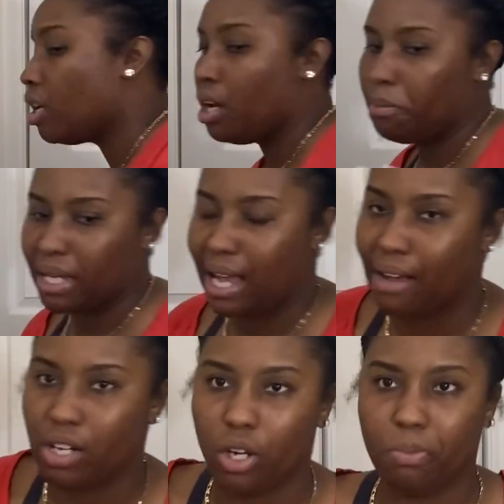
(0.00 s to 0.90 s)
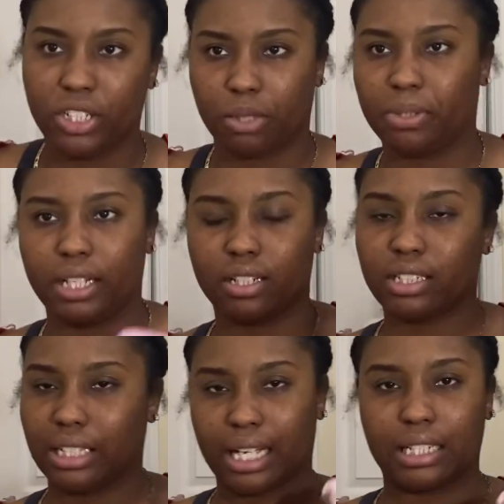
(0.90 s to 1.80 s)
But I have a whole bunch of planners.
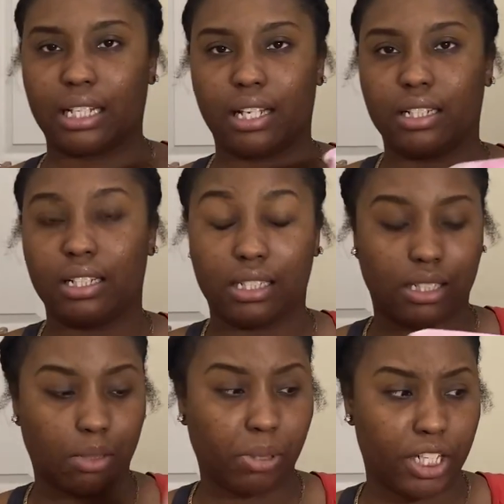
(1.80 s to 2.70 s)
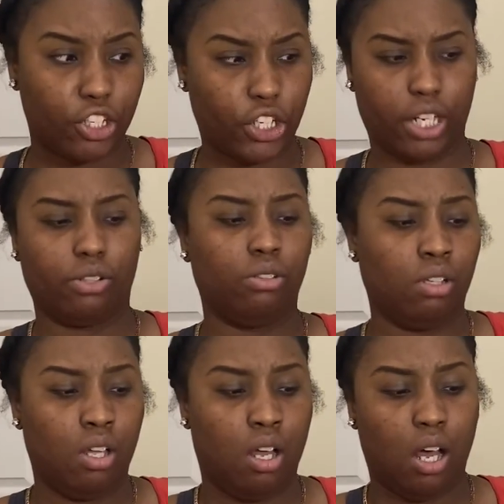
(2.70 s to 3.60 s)
Like I said, this is a planner channel.
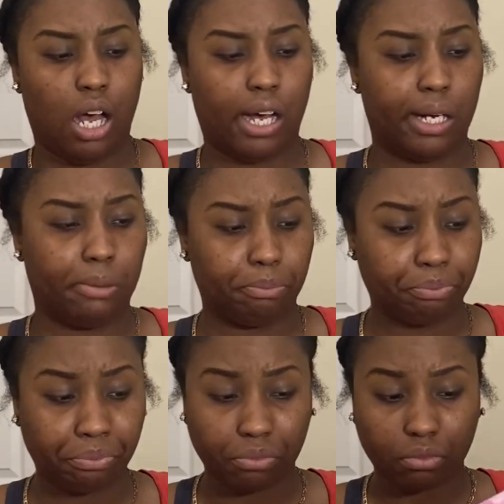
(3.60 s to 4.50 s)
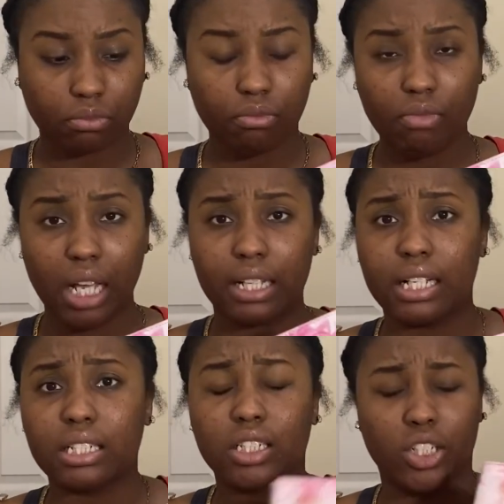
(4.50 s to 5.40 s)
And
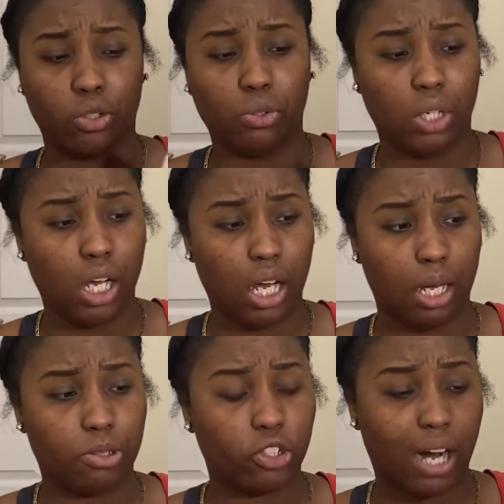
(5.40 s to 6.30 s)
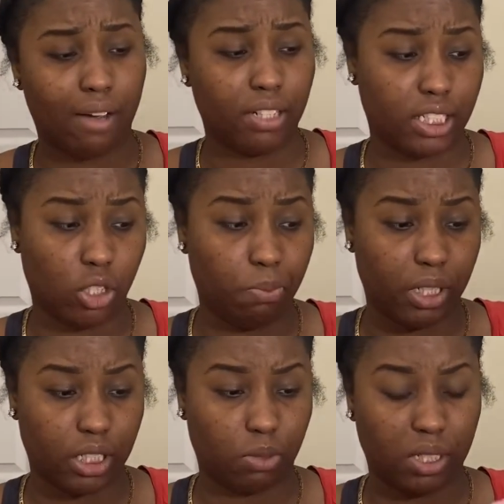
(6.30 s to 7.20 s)
this little traveler's
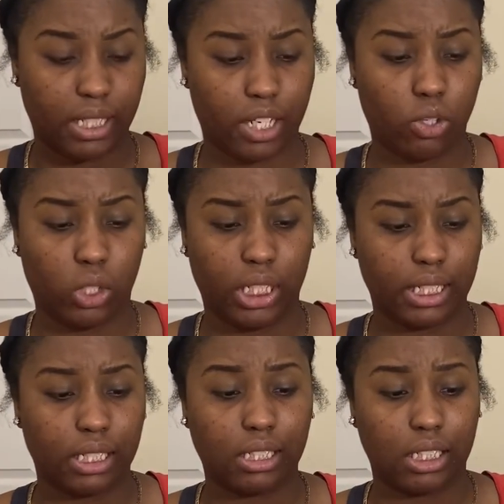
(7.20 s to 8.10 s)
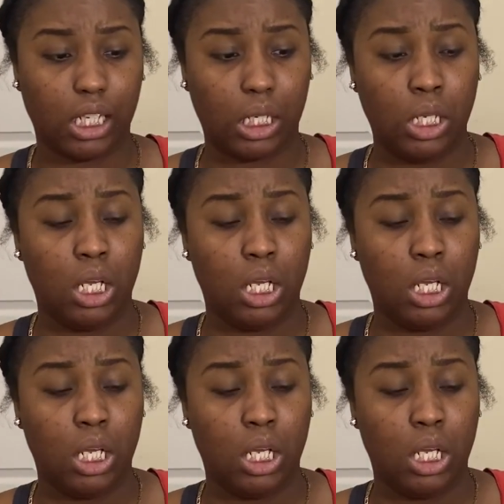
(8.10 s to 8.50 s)
notebook is what they call it. This is a,